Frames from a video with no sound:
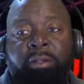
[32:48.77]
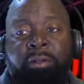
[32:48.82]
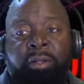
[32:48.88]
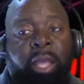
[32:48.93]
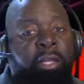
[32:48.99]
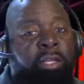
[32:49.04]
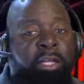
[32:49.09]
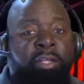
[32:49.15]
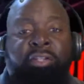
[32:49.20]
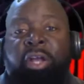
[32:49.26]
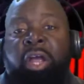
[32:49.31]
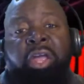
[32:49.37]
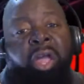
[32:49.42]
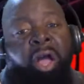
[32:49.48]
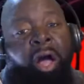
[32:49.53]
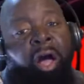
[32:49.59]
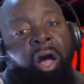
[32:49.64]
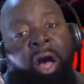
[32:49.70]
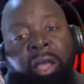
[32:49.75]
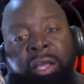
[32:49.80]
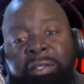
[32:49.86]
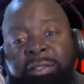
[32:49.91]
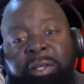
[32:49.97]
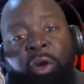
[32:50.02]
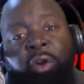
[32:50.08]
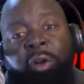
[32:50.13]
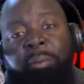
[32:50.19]
They just,
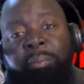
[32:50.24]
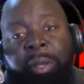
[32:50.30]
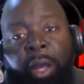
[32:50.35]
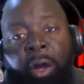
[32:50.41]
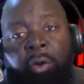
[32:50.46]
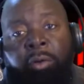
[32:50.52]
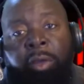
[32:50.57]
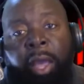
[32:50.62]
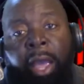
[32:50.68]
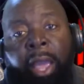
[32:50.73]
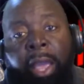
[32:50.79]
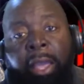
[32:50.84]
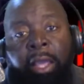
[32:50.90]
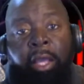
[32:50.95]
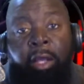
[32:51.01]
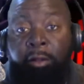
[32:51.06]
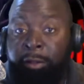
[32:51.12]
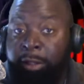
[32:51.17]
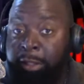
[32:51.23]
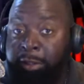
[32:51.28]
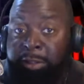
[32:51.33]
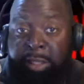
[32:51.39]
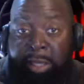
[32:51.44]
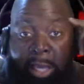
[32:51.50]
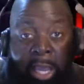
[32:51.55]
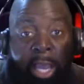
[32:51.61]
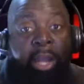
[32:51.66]
it's going to be okay. This
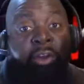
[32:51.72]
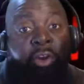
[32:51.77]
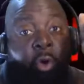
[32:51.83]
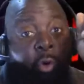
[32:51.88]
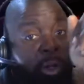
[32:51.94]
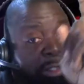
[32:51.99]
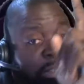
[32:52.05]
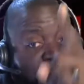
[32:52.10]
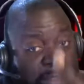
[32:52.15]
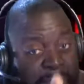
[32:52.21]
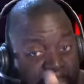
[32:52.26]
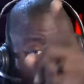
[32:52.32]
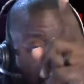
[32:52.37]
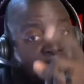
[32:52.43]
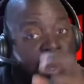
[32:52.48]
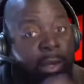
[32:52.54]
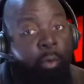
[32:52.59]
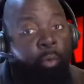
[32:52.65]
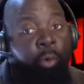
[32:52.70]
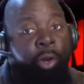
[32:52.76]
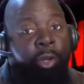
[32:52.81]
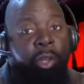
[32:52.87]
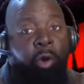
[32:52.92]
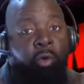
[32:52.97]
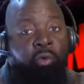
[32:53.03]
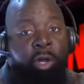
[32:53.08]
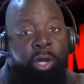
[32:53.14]
kid know exactly where
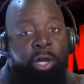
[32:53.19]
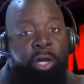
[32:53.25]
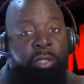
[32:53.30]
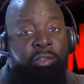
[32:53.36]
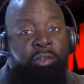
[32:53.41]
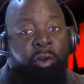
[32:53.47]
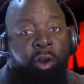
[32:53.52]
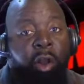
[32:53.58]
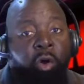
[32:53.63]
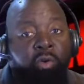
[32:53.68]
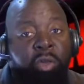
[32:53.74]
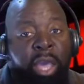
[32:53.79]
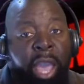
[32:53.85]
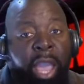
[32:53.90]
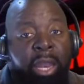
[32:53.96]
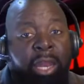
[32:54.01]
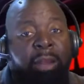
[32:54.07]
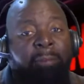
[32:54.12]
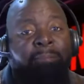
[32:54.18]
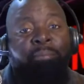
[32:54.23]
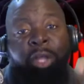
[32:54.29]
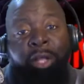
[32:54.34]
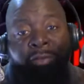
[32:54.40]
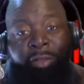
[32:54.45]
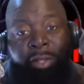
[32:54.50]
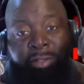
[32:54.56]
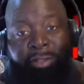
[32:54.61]
your guns are located.
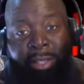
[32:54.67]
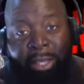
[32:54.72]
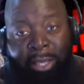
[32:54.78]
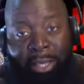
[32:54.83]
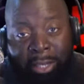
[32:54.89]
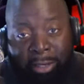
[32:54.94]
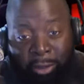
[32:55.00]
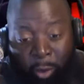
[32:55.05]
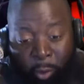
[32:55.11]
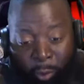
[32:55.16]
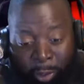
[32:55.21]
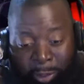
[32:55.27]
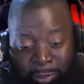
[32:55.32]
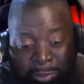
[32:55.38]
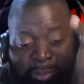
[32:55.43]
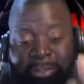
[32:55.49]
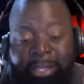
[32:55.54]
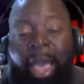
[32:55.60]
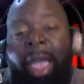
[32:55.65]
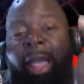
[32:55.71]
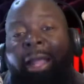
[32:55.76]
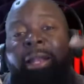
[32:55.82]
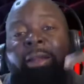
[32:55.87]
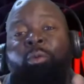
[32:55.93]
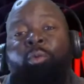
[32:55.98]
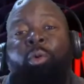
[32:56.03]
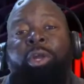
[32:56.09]
This kid know
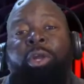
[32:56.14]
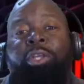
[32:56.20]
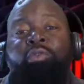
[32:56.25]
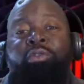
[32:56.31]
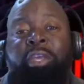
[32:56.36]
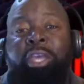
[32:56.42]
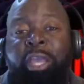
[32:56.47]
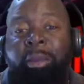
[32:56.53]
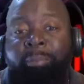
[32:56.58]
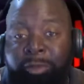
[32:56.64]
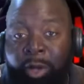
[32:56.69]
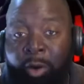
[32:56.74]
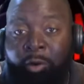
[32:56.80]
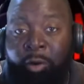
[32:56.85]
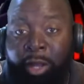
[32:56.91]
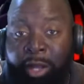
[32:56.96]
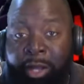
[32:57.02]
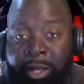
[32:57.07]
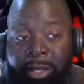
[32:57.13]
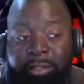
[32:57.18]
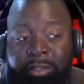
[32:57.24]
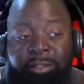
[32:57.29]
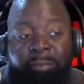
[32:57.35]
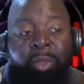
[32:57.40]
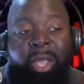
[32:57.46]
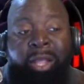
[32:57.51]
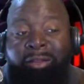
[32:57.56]
exactly where you keep your
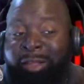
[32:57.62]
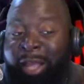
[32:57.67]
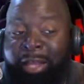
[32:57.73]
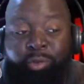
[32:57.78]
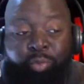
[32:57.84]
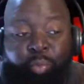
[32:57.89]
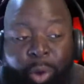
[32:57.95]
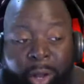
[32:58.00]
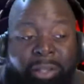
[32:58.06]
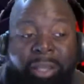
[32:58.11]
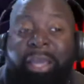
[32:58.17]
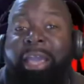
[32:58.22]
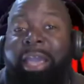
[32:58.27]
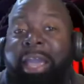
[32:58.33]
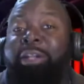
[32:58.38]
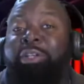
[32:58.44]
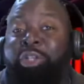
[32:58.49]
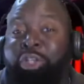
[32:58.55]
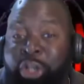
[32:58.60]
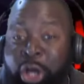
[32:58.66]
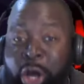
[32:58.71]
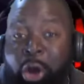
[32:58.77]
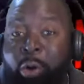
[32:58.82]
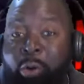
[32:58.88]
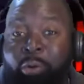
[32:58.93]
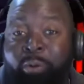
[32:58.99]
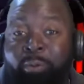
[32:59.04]
guns. That's what kids
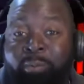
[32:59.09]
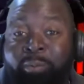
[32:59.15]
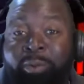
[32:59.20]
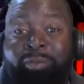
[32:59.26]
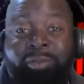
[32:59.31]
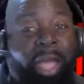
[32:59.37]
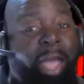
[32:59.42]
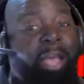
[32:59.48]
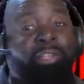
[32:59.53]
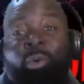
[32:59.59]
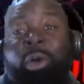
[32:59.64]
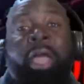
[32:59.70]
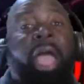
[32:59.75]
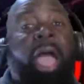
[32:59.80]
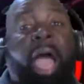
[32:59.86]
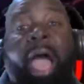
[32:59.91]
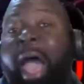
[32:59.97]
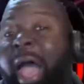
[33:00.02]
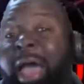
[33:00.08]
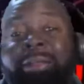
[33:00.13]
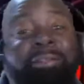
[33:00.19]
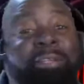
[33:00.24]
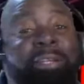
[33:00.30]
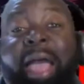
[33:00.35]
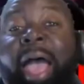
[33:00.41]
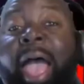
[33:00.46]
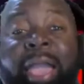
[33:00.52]
do. That's what
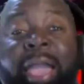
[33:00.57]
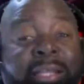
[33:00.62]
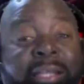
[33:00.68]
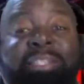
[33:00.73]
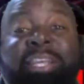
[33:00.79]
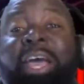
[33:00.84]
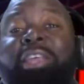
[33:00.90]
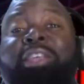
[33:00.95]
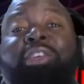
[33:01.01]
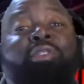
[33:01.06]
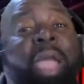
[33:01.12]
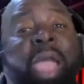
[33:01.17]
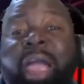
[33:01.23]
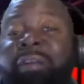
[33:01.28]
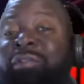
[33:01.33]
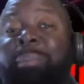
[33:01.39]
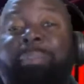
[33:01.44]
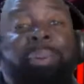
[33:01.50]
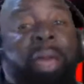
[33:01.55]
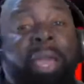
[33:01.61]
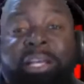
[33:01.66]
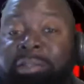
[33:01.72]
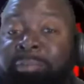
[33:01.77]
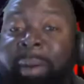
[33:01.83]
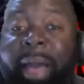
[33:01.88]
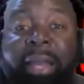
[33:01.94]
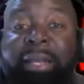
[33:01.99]
I can tell you every
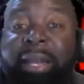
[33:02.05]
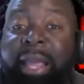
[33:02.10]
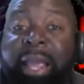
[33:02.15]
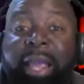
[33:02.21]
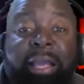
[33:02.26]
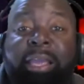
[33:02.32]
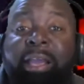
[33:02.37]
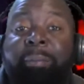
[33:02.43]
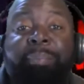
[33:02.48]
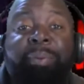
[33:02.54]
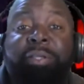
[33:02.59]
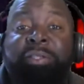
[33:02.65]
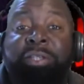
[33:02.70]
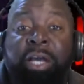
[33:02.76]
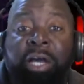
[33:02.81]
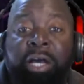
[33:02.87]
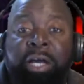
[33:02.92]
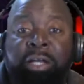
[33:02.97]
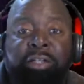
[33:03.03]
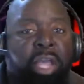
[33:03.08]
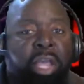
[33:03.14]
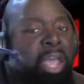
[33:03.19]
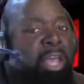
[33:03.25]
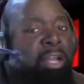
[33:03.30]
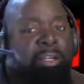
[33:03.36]
place my dad kept his guns.